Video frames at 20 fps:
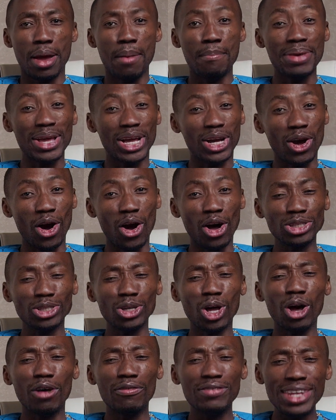Because
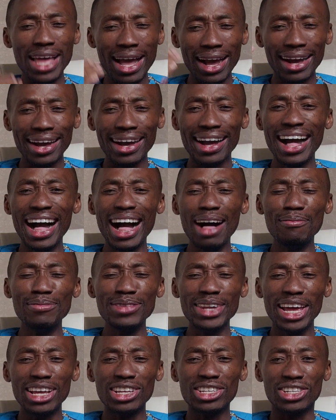of their
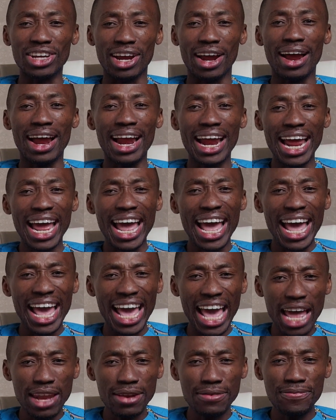calm nature,
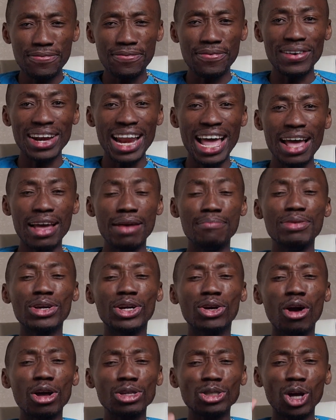and phlegm
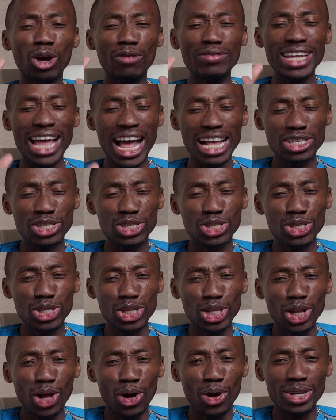because of their
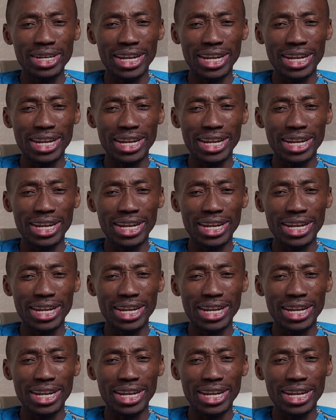slow